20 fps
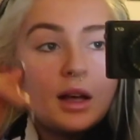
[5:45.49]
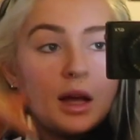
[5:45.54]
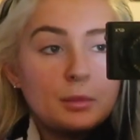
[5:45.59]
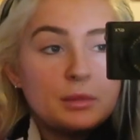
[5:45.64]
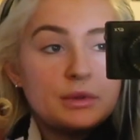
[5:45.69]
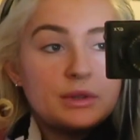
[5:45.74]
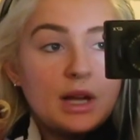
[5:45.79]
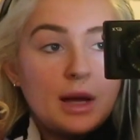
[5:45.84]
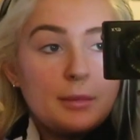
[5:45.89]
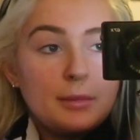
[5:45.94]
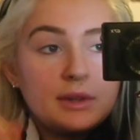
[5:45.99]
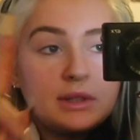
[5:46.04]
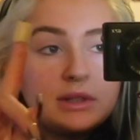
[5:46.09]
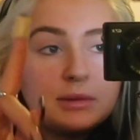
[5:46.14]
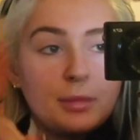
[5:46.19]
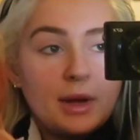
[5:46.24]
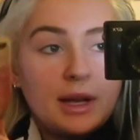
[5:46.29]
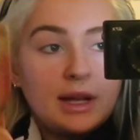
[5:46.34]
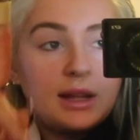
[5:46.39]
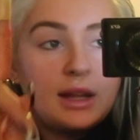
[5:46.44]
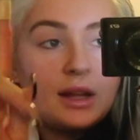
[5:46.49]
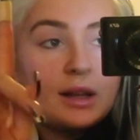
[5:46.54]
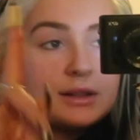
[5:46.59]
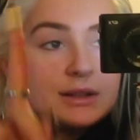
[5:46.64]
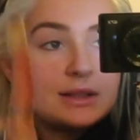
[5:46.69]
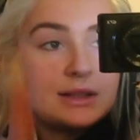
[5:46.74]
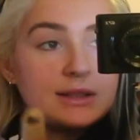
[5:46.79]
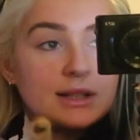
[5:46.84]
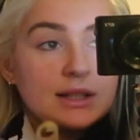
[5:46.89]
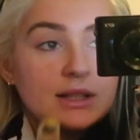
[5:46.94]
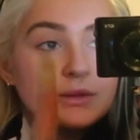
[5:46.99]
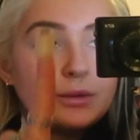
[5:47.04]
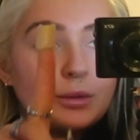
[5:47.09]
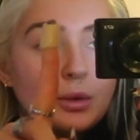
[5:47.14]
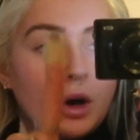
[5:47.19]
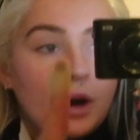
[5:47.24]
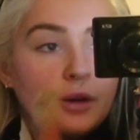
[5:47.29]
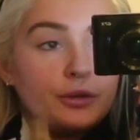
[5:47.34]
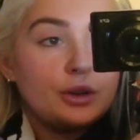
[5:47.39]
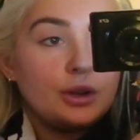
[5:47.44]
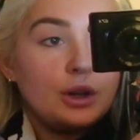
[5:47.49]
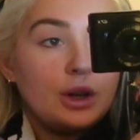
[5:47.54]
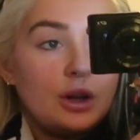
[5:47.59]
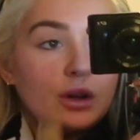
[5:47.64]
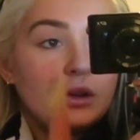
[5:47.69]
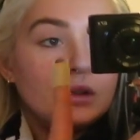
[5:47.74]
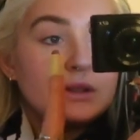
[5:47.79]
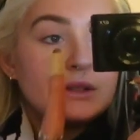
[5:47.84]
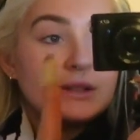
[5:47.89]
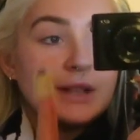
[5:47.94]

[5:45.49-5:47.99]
I'm determined to make it a successful afternoon